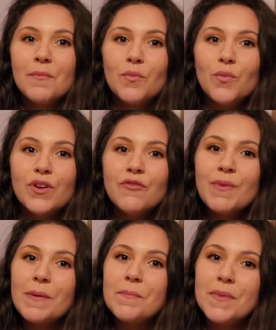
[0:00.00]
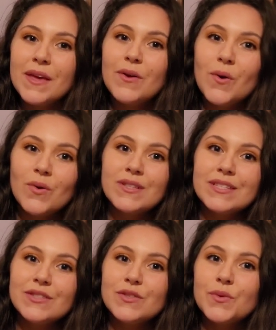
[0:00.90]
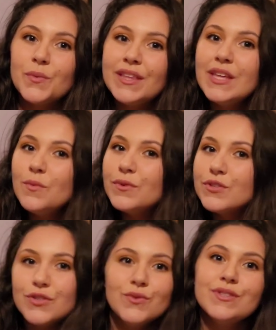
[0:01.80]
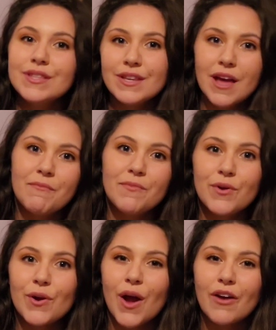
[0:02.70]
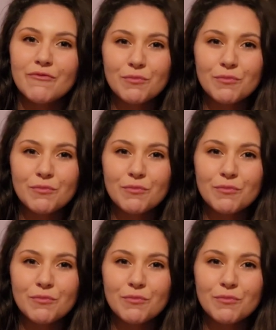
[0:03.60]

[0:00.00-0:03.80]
One of my big goals is to really reduce the number of